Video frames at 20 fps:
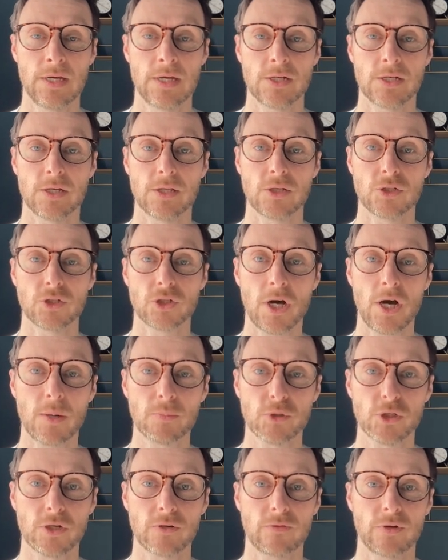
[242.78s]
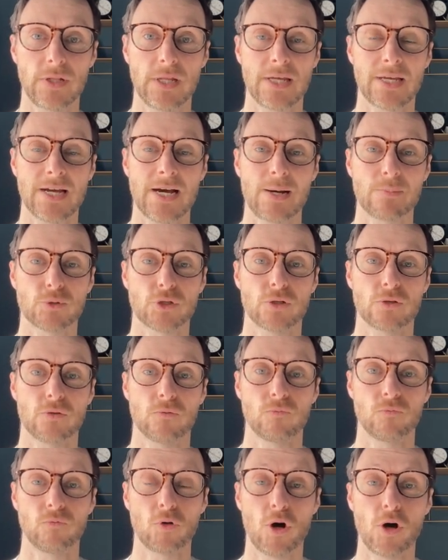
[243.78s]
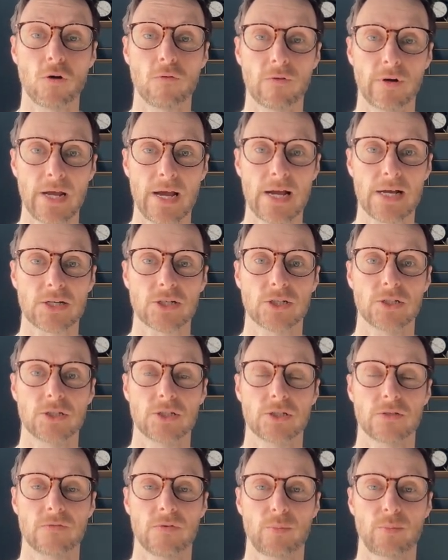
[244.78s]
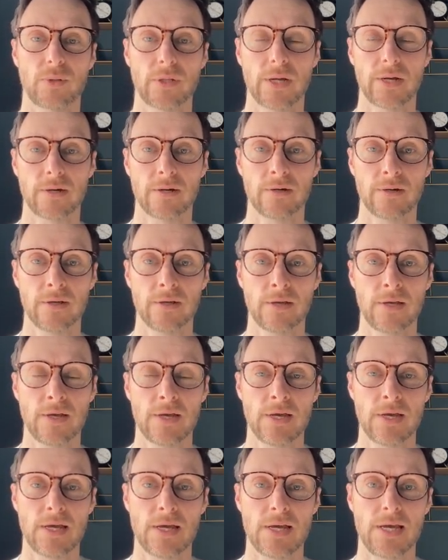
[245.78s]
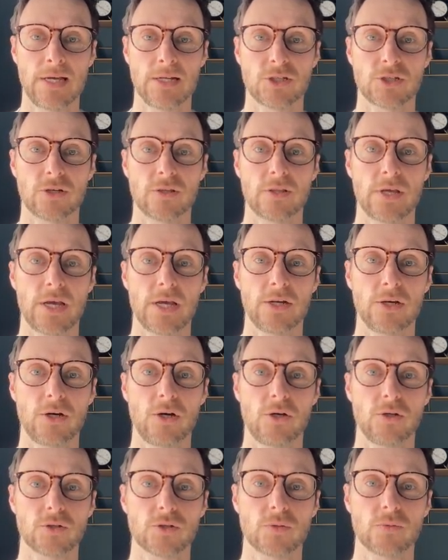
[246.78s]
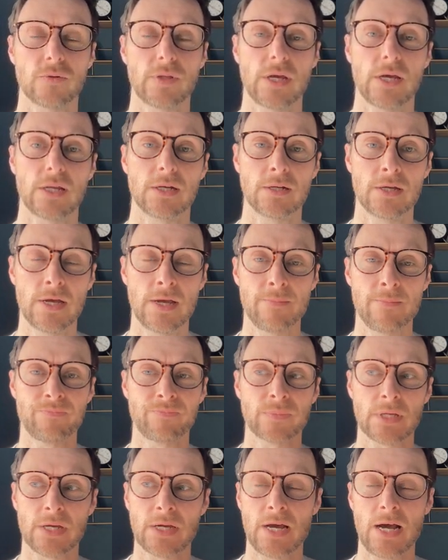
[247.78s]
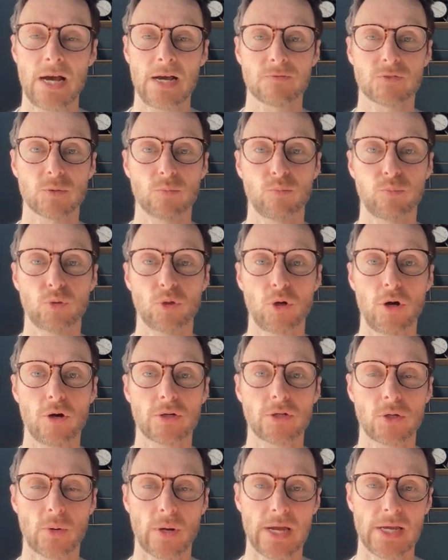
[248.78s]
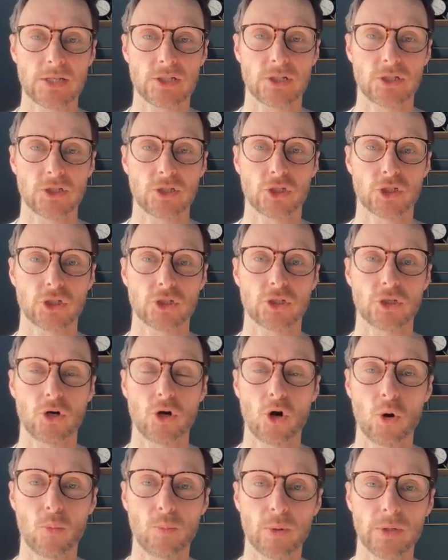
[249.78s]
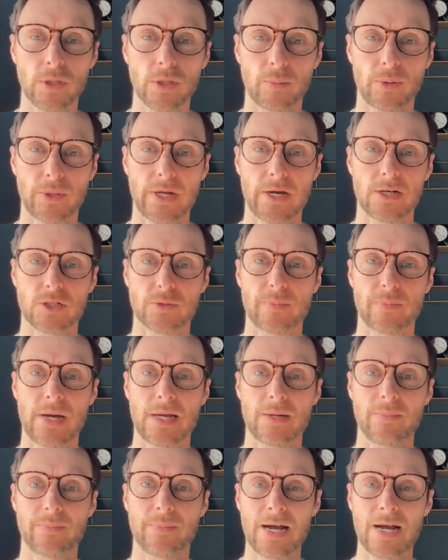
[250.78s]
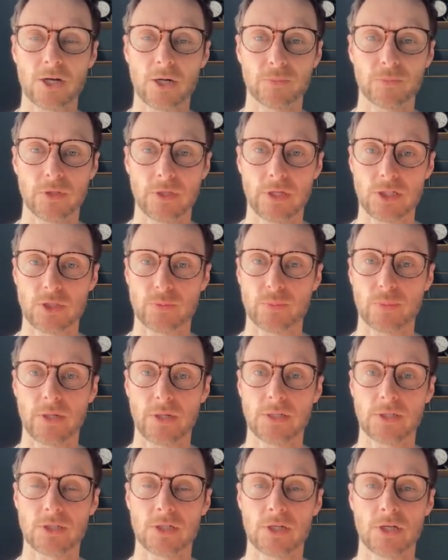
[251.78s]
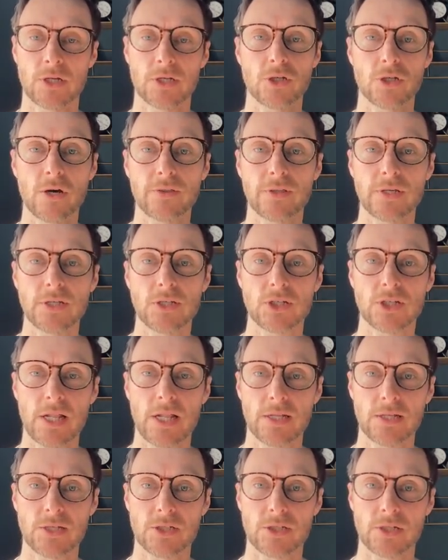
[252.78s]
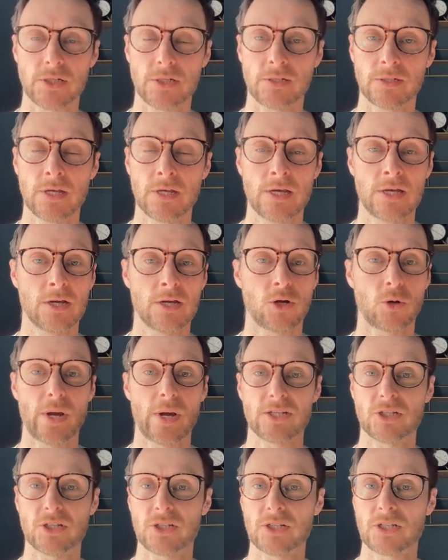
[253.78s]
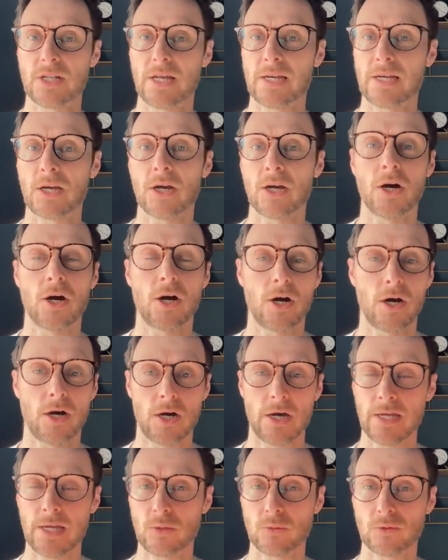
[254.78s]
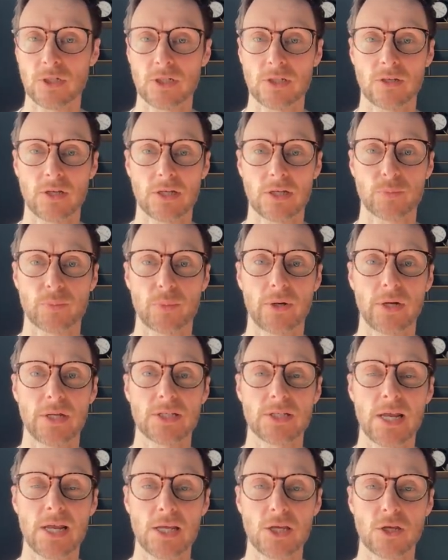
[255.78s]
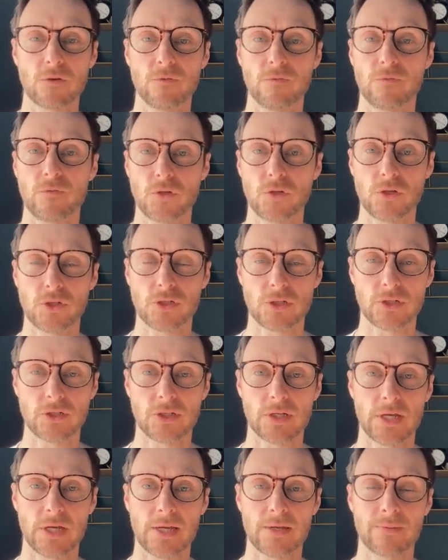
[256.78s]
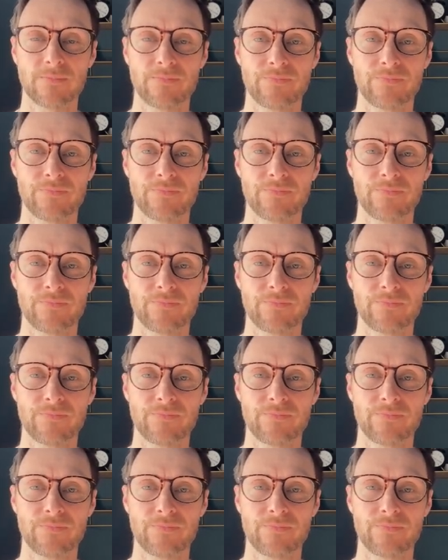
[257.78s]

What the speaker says: Now, the top should really capture the raw reactions of a player. It should then also have some broad questions just to open the player's mind back up to the experience. Nothing challenging, questions like, did you experience any confusion today?